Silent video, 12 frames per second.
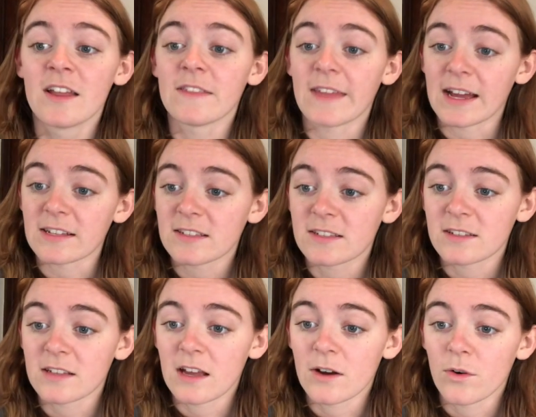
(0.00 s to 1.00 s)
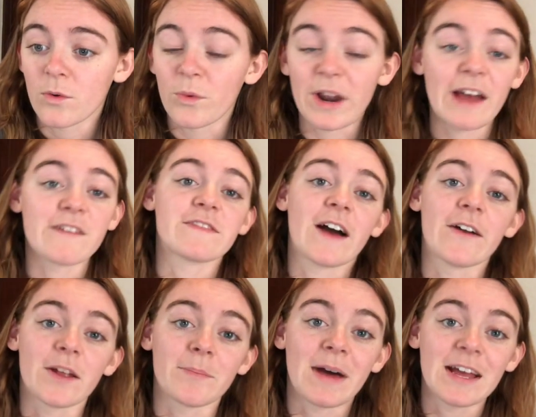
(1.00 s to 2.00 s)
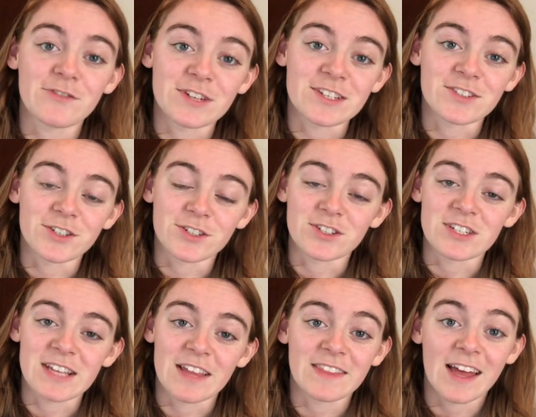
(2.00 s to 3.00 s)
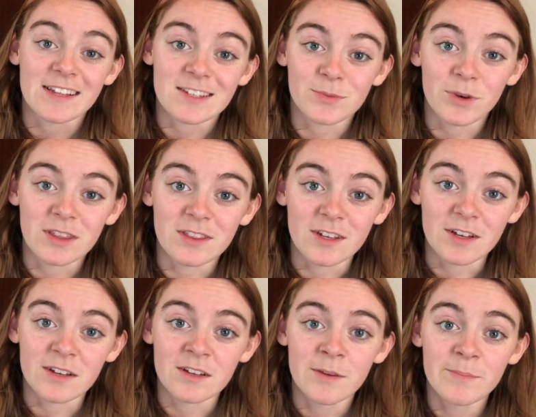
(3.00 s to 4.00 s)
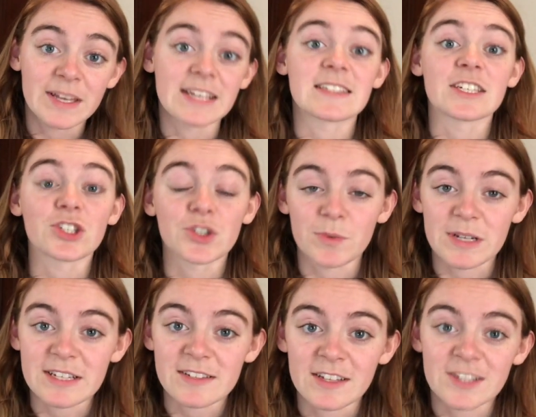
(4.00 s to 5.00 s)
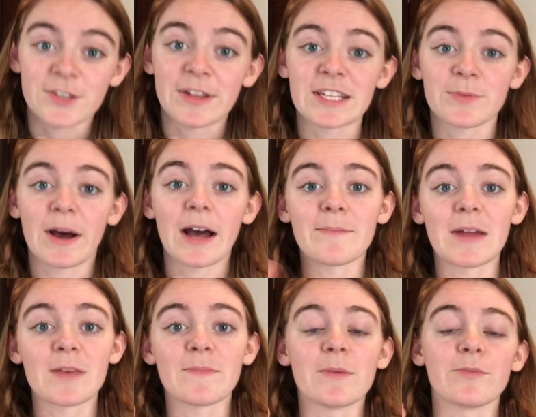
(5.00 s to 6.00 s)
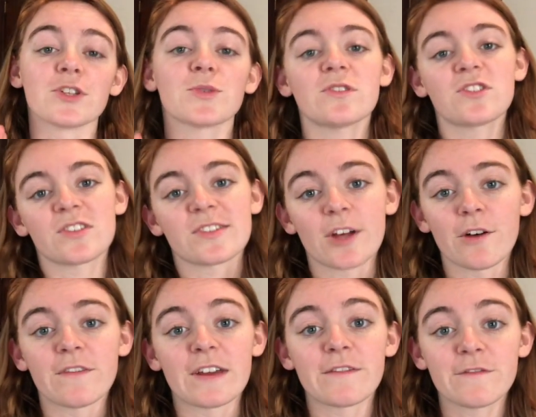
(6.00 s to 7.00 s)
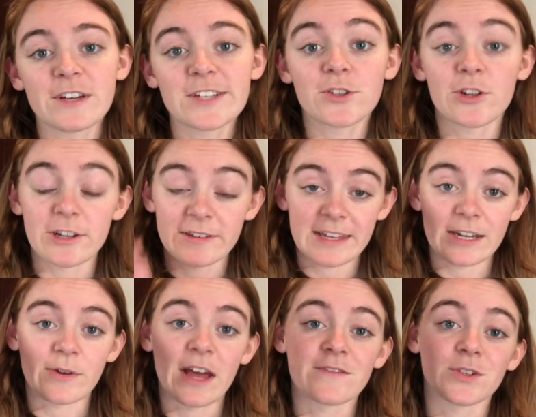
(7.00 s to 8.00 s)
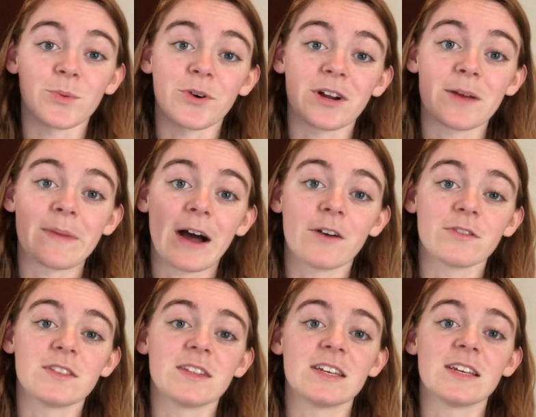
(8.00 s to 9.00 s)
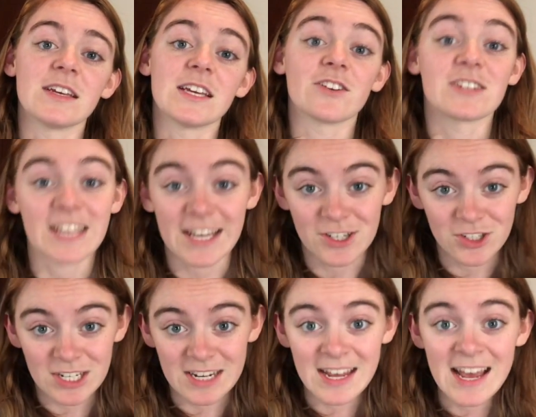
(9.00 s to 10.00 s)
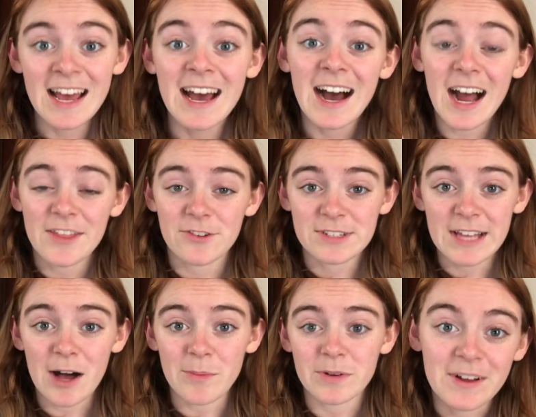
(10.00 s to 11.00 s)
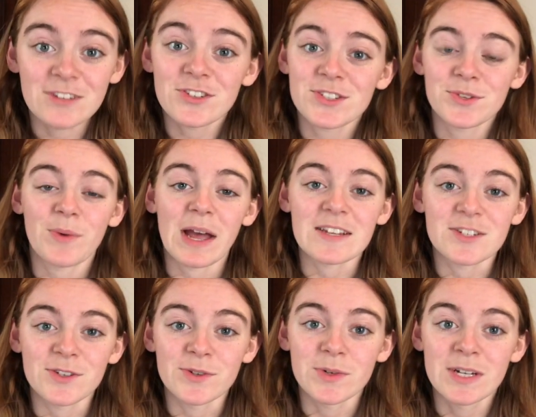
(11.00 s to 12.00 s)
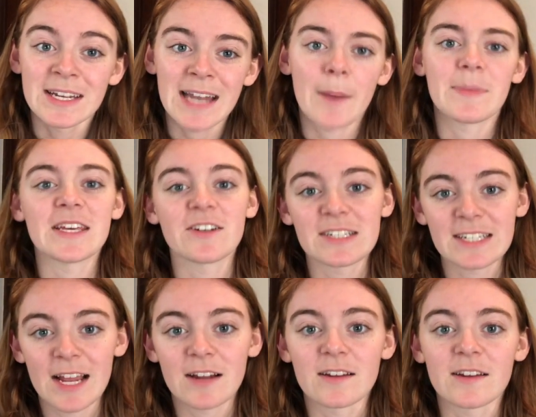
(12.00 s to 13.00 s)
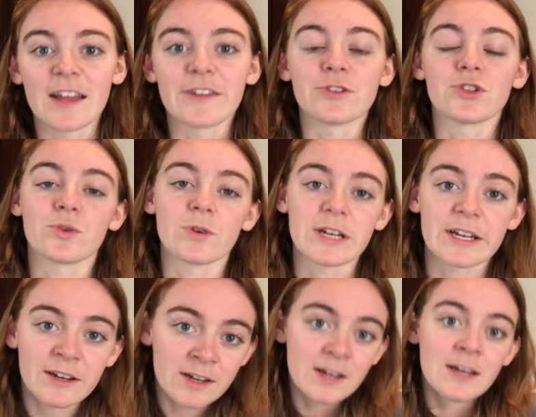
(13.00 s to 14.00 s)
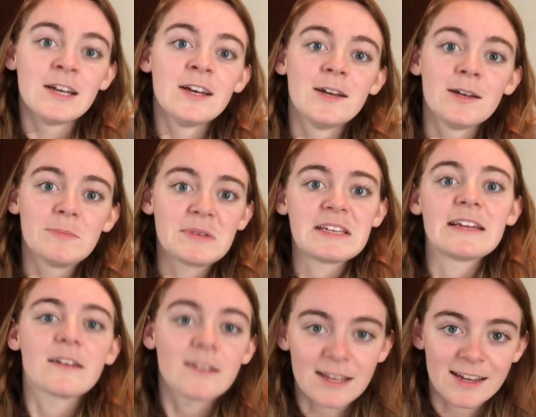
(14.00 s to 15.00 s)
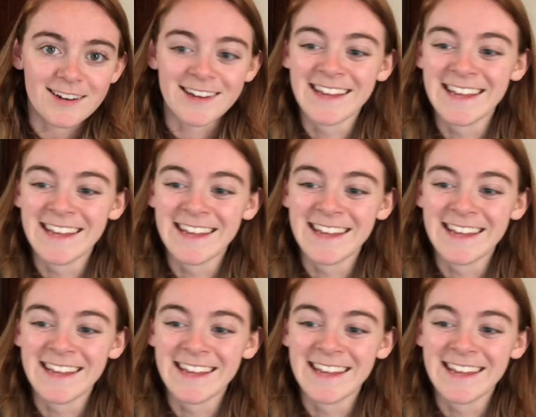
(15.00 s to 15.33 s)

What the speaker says: That's what I found on my research, is that that's what the biggest issue is. And so that's why many people switch to sulfate-free, so they don't have to worry about the irritation on their scalp. It's just a way to not be irritated and enjoy being clean.